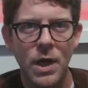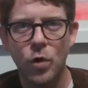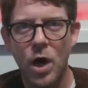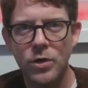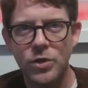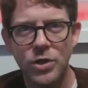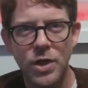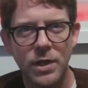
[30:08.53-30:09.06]

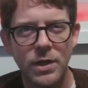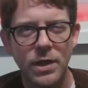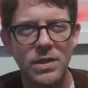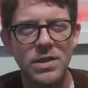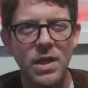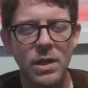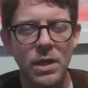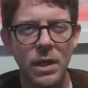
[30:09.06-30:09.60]
cross-check
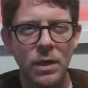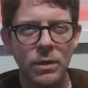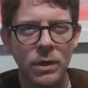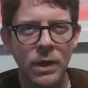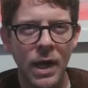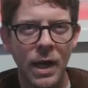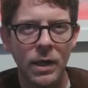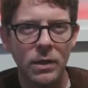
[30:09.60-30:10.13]
things on the
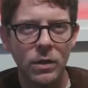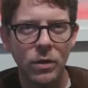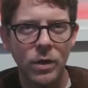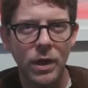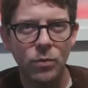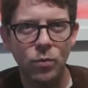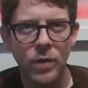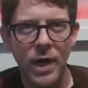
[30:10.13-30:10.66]
internet,
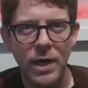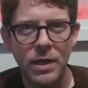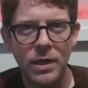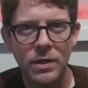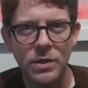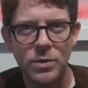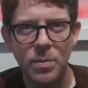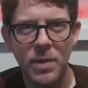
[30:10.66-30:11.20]
look at
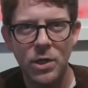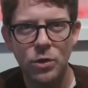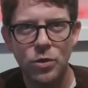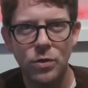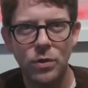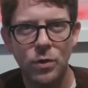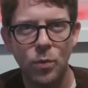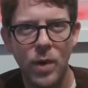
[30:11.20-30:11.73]
ratings, make
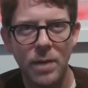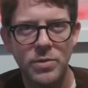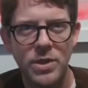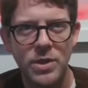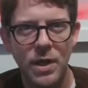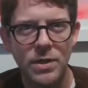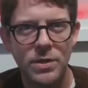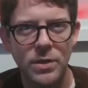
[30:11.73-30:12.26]
sure the
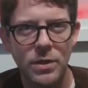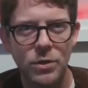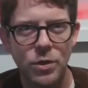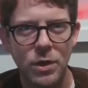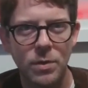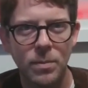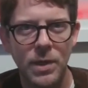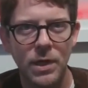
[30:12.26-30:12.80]
website's
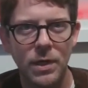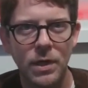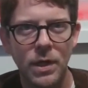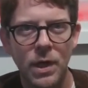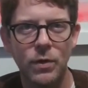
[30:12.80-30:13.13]
legitimate.